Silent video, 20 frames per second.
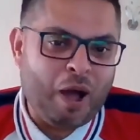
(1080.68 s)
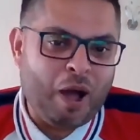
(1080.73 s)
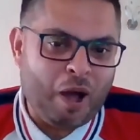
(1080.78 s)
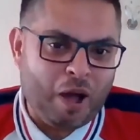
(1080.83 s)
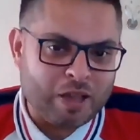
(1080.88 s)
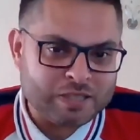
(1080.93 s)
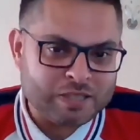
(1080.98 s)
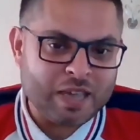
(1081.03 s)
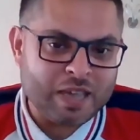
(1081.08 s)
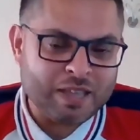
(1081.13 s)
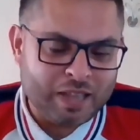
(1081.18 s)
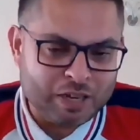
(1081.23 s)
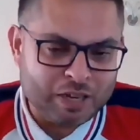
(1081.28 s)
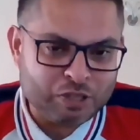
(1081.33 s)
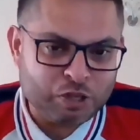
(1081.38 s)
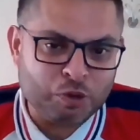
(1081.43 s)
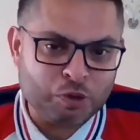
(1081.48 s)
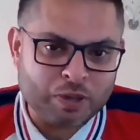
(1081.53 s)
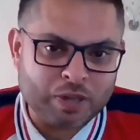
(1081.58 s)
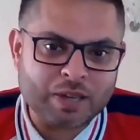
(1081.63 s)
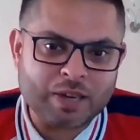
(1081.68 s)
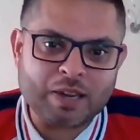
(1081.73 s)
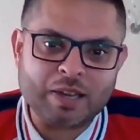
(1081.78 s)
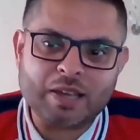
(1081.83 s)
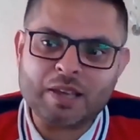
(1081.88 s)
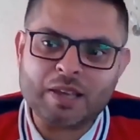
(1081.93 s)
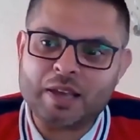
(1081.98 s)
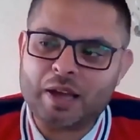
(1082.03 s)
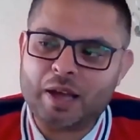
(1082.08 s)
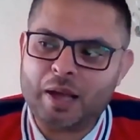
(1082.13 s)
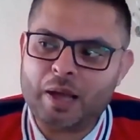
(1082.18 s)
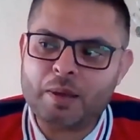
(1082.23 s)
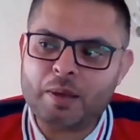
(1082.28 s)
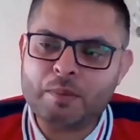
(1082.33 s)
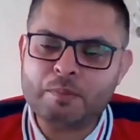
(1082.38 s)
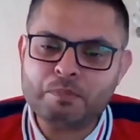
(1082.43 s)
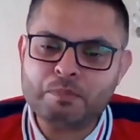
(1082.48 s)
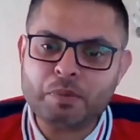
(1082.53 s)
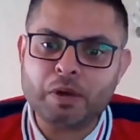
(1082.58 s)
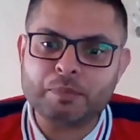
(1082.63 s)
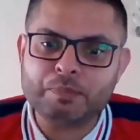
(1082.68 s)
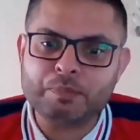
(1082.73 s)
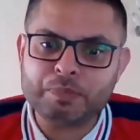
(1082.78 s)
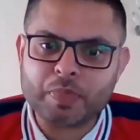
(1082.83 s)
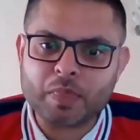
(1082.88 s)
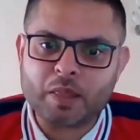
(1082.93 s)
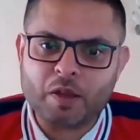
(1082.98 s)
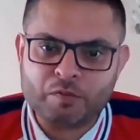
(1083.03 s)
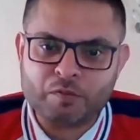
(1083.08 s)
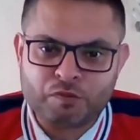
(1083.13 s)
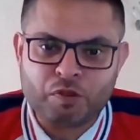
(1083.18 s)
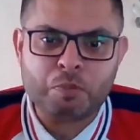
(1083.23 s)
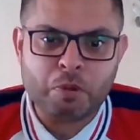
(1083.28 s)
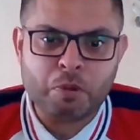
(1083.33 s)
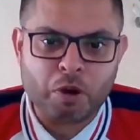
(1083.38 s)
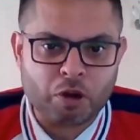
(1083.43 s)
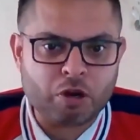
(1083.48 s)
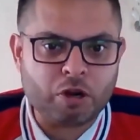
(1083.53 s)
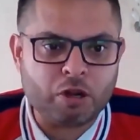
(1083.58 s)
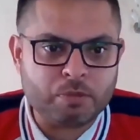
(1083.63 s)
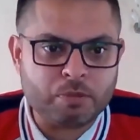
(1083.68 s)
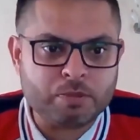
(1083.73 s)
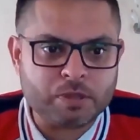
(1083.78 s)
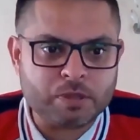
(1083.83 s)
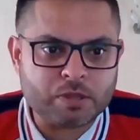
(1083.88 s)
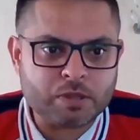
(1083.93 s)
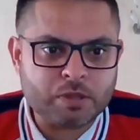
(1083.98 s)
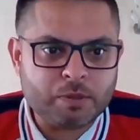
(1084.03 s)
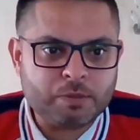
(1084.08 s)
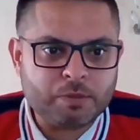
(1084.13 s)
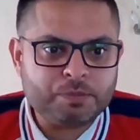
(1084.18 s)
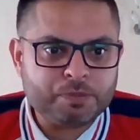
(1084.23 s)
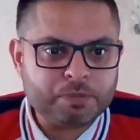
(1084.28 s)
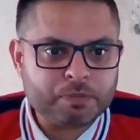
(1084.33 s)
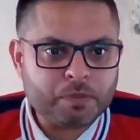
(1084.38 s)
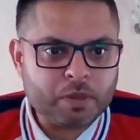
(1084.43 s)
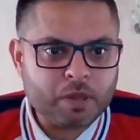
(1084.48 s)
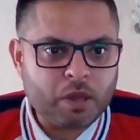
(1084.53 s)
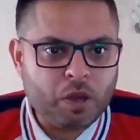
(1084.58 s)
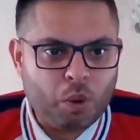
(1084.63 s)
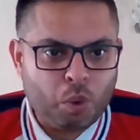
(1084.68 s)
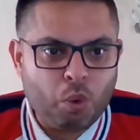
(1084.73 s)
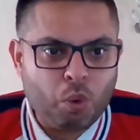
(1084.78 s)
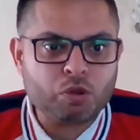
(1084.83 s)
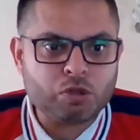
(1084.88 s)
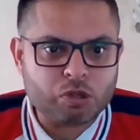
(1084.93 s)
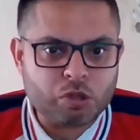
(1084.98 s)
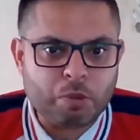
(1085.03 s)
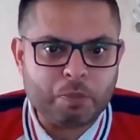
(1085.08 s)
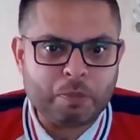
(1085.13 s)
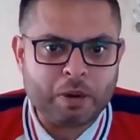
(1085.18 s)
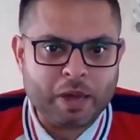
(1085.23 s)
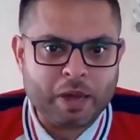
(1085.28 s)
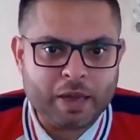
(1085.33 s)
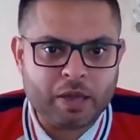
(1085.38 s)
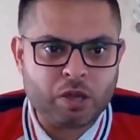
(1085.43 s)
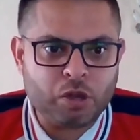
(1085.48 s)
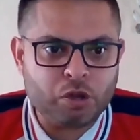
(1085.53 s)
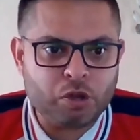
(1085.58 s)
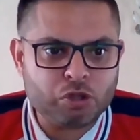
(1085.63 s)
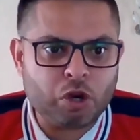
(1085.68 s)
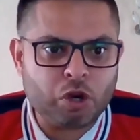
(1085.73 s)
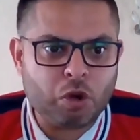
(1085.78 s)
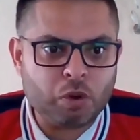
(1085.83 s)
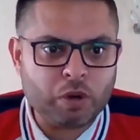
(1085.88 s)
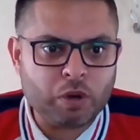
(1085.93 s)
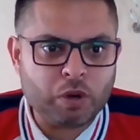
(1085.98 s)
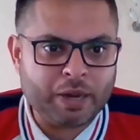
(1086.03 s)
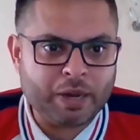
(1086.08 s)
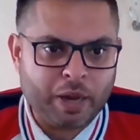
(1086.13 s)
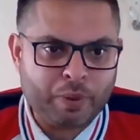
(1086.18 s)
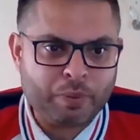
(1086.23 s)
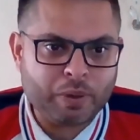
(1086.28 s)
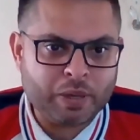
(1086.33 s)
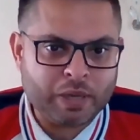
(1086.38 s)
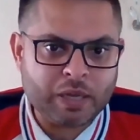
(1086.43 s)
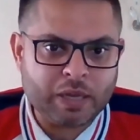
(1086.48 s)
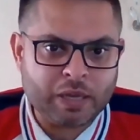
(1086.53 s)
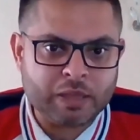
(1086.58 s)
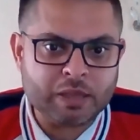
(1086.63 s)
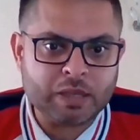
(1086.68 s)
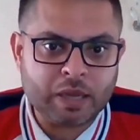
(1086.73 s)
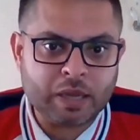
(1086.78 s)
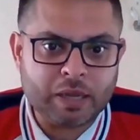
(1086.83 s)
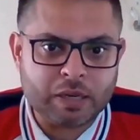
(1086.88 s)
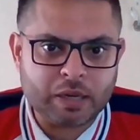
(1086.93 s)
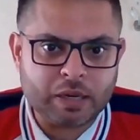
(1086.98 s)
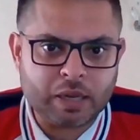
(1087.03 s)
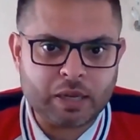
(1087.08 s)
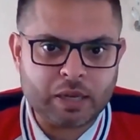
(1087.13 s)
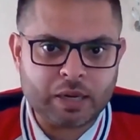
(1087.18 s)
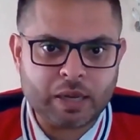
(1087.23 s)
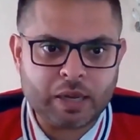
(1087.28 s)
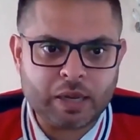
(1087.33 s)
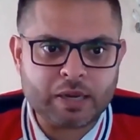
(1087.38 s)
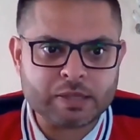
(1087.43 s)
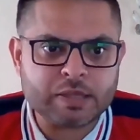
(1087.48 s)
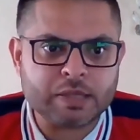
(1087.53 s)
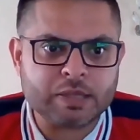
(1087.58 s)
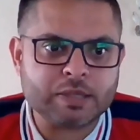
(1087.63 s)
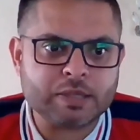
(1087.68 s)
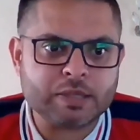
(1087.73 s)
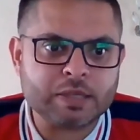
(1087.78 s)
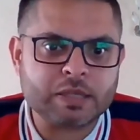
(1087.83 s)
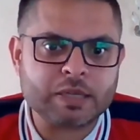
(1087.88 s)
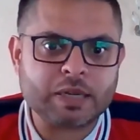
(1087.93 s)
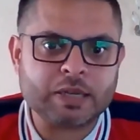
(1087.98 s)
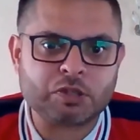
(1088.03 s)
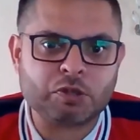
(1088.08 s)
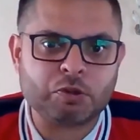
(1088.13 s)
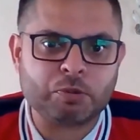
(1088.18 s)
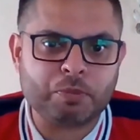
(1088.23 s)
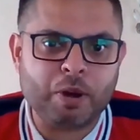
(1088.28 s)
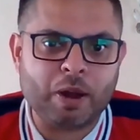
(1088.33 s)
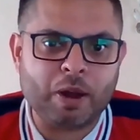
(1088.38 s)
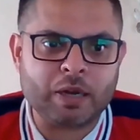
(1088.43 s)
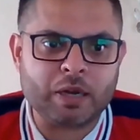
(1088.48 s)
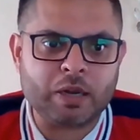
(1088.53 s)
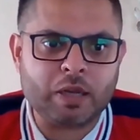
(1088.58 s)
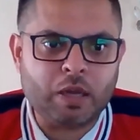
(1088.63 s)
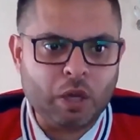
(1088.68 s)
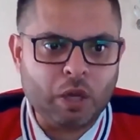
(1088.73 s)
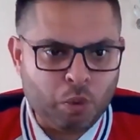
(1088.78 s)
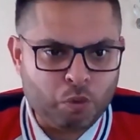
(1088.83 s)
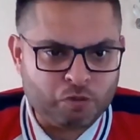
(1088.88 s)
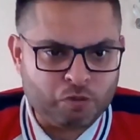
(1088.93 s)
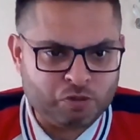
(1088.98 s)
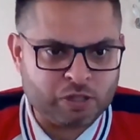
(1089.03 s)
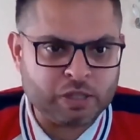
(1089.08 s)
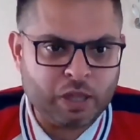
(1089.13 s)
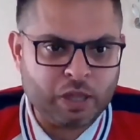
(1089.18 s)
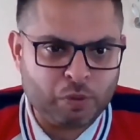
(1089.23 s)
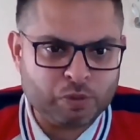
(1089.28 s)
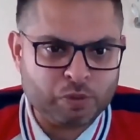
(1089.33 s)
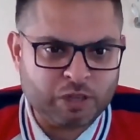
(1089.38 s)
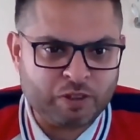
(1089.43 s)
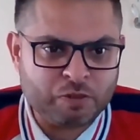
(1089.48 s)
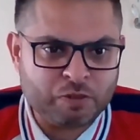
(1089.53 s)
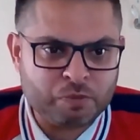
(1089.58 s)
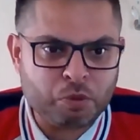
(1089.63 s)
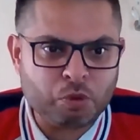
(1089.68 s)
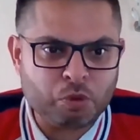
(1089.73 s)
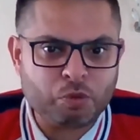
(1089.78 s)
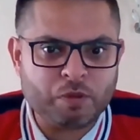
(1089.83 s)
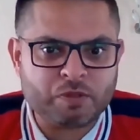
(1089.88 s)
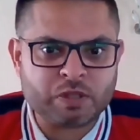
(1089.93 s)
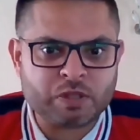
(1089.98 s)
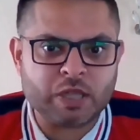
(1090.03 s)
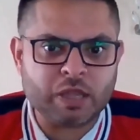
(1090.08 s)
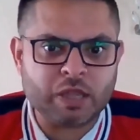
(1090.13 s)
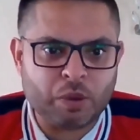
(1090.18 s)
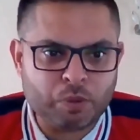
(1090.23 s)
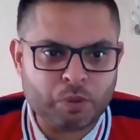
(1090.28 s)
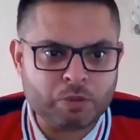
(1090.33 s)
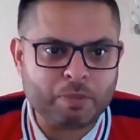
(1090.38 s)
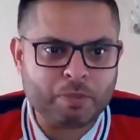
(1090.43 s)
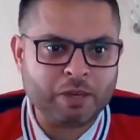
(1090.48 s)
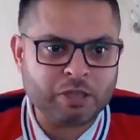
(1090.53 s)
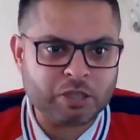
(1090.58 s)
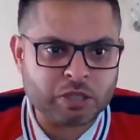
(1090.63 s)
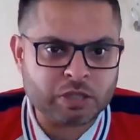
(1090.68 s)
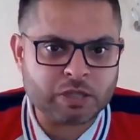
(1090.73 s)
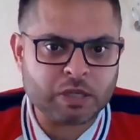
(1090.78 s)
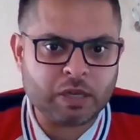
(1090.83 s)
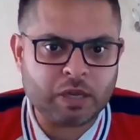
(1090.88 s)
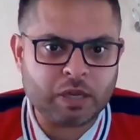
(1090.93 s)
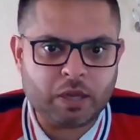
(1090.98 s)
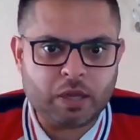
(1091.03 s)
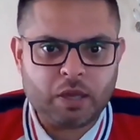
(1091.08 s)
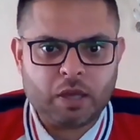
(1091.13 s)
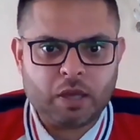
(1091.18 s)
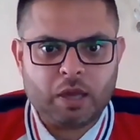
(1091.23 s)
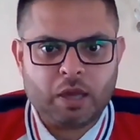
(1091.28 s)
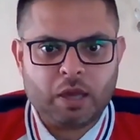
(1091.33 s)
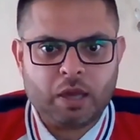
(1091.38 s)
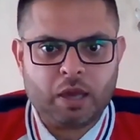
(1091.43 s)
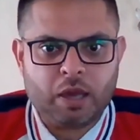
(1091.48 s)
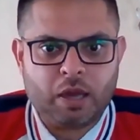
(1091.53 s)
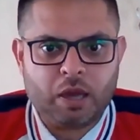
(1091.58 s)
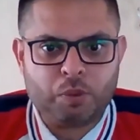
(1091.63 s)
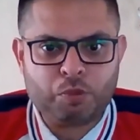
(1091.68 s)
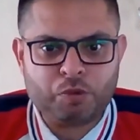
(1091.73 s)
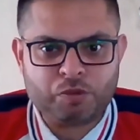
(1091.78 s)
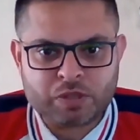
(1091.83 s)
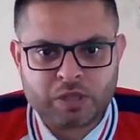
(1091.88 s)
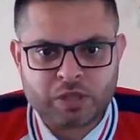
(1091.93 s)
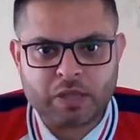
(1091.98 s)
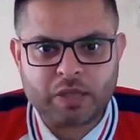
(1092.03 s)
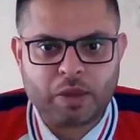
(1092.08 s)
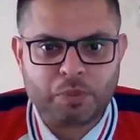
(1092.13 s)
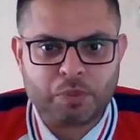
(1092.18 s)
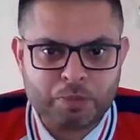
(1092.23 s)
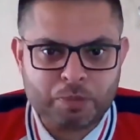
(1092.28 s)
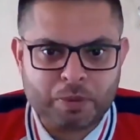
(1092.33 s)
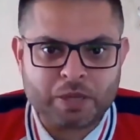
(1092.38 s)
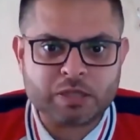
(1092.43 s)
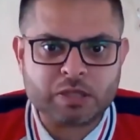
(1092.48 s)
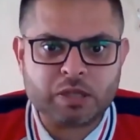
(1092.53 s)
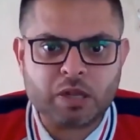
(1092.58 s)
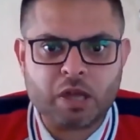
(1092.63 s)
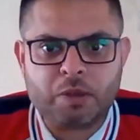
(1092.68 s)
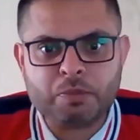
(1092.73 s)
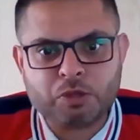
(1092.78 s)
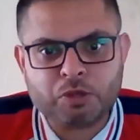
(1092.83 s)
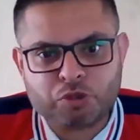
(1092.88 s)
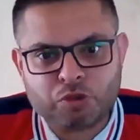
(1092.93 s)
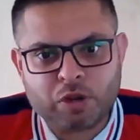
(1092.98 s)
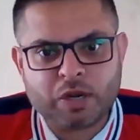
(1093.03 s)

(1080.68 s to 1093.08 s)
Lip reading: I say that jokingly, but football clubs also play a huge role in a city's international brand. We've seen that with Liverpool. We've seen that with Manchester. We've seen that with places like Madrid